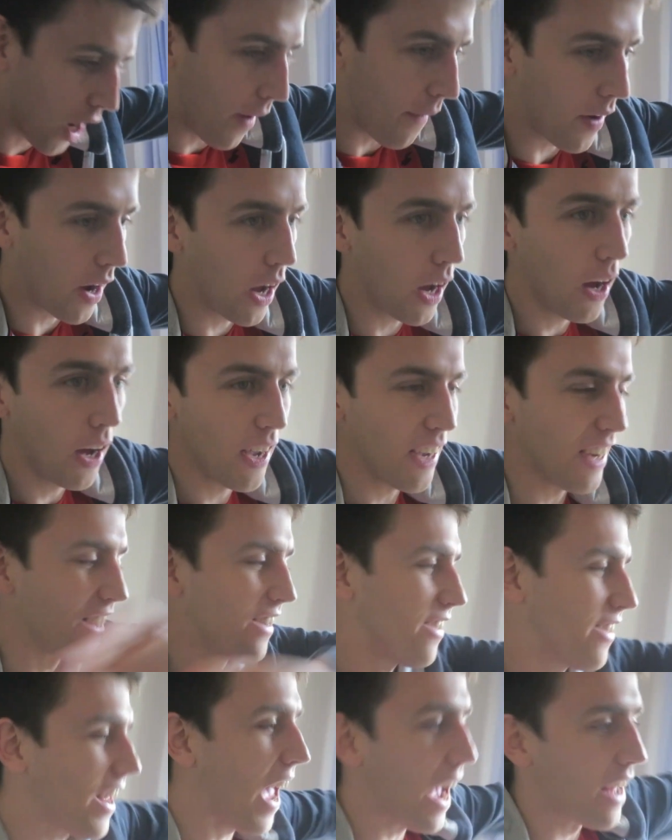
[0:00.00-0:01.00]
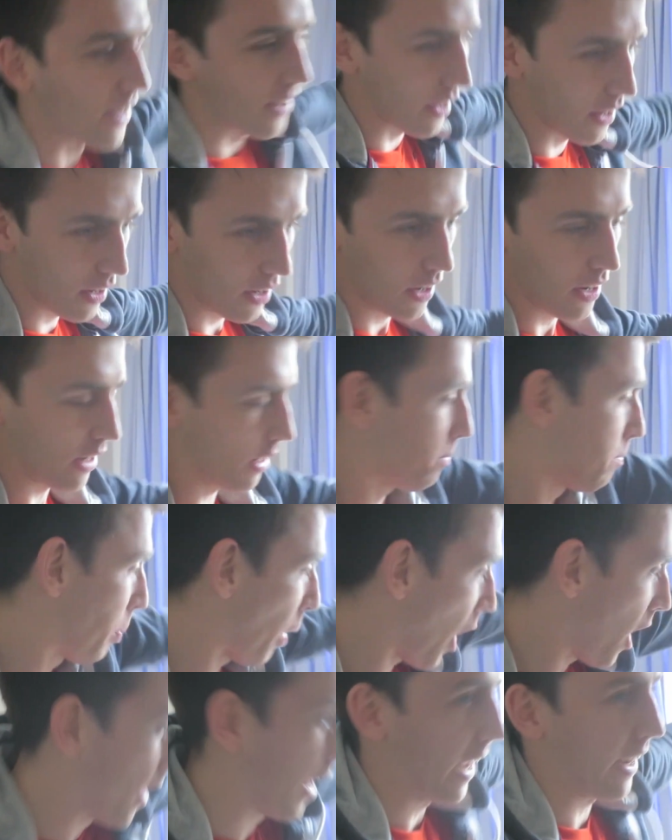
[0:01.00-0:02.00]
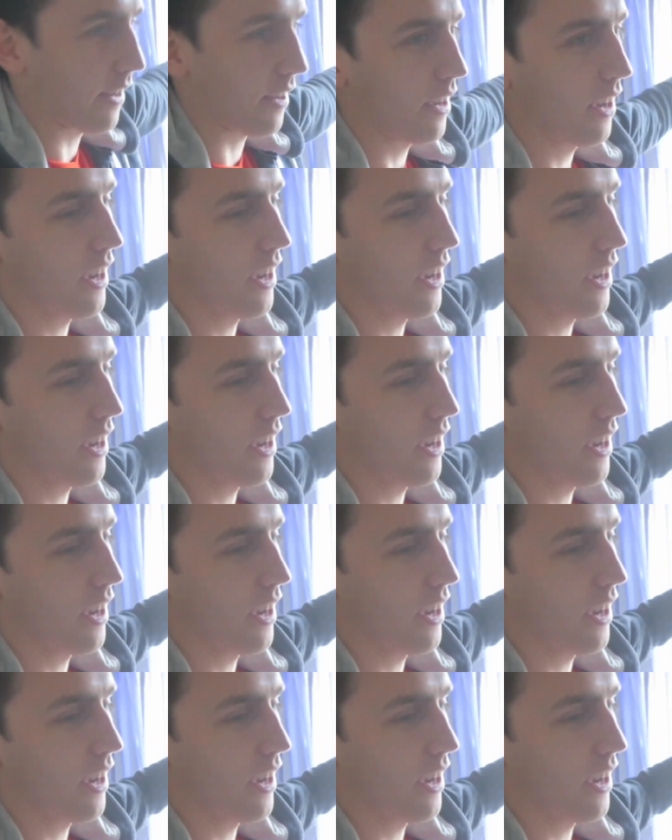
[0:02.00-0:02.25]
area is dead. It's burnt.